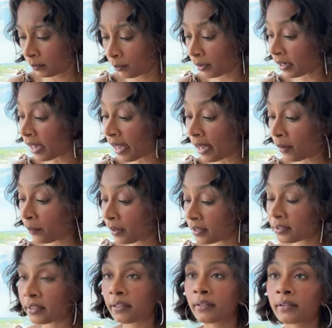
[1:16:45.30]
But God
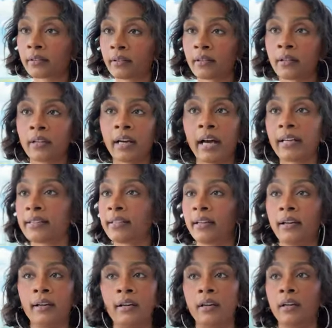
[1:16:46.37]
wasn't. God said,
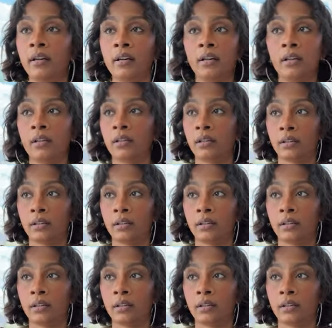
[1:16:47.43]
uh,